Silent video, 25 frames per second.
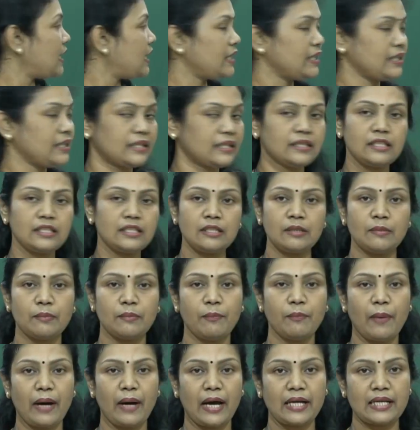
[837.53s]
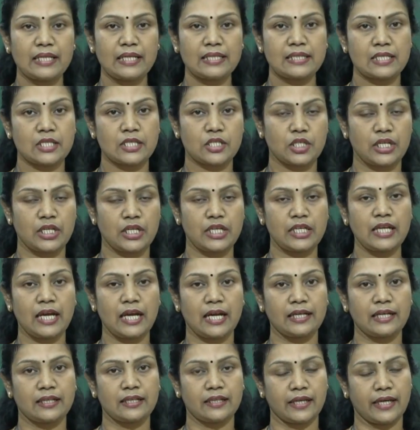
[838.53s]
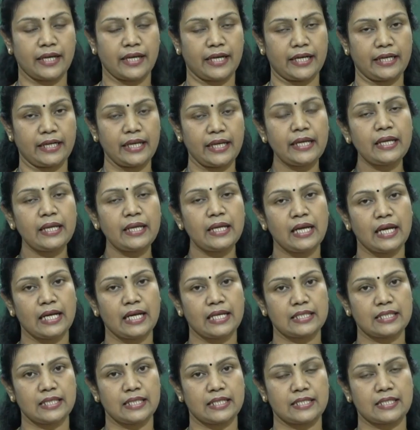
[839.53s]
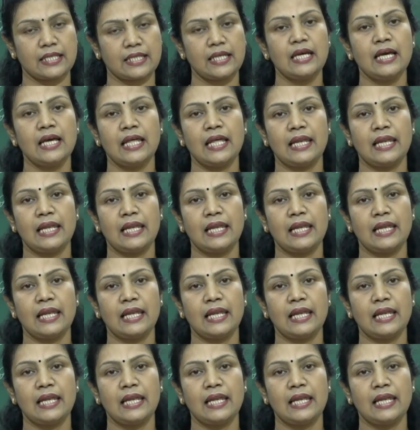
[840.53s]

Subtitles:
in the balance sheet under the heading assets.